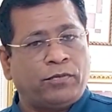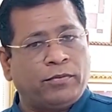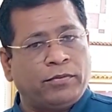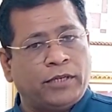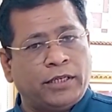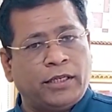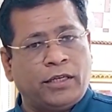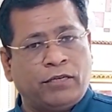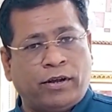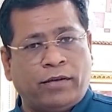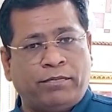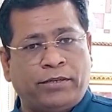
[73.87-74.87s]
from
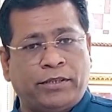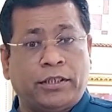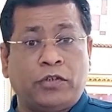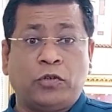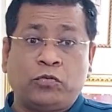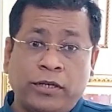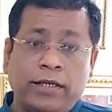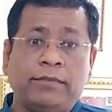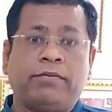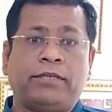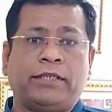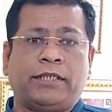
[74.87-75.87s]
30-35% to
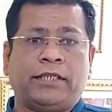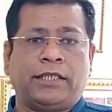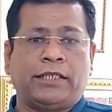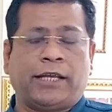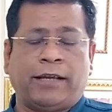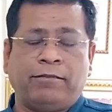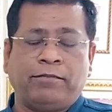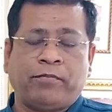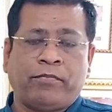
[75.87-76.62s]
20% this time.